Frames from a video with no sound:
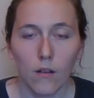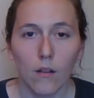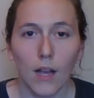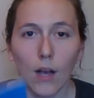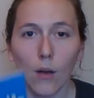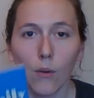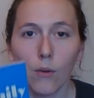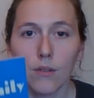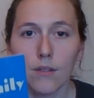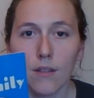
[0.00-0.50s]

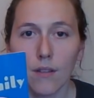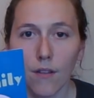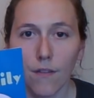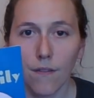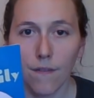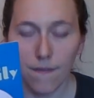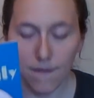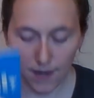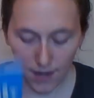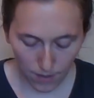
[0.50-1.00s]
Owls in the
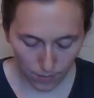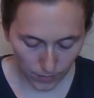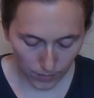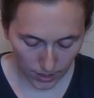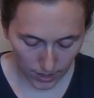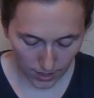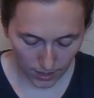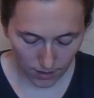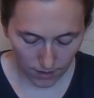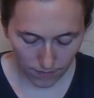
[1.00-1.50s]

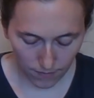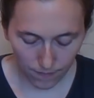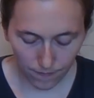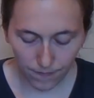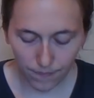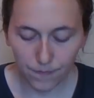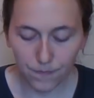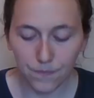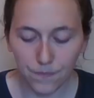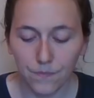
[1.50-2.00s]
Family,
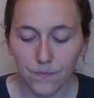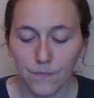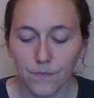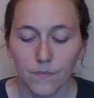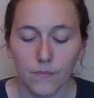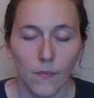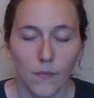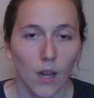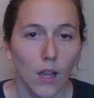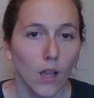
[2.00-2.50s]

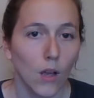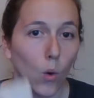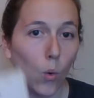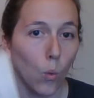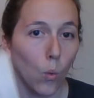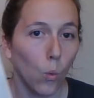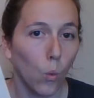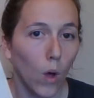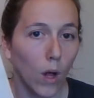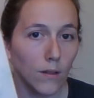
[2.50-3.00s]

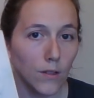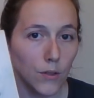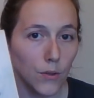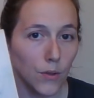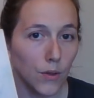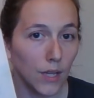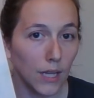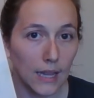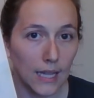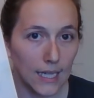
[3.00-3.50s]
Walter
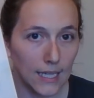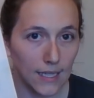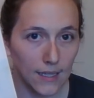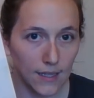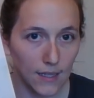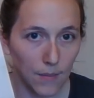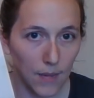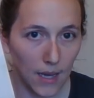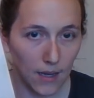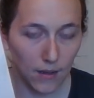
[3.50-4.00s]
the
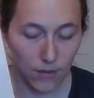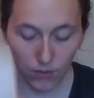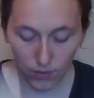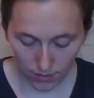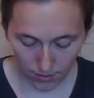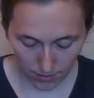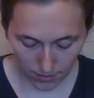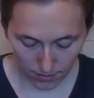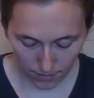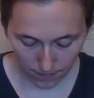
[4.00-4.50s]
Lazy
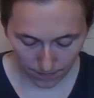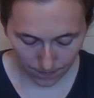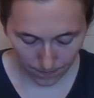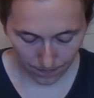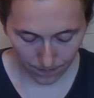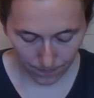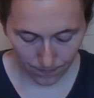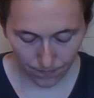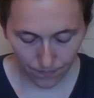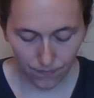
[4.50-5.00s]
Mouse,
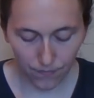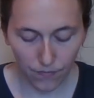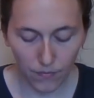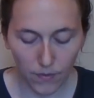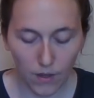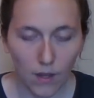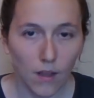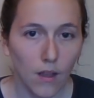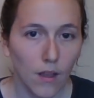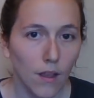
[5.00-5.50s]

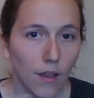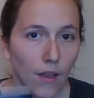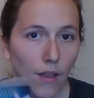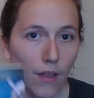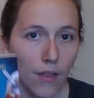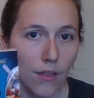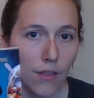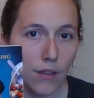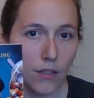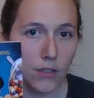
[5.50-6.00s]

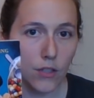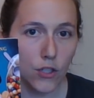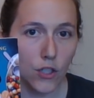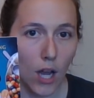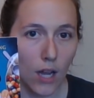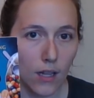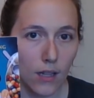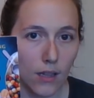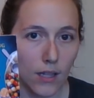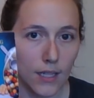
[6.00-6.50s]
The
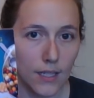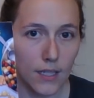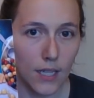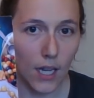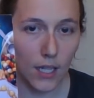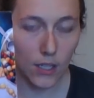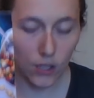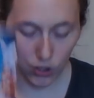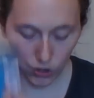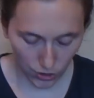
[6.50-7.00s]
Chocolate
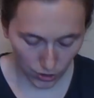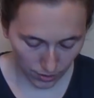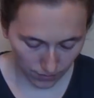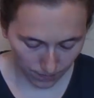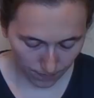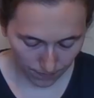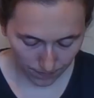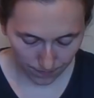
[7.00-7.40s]
Touch,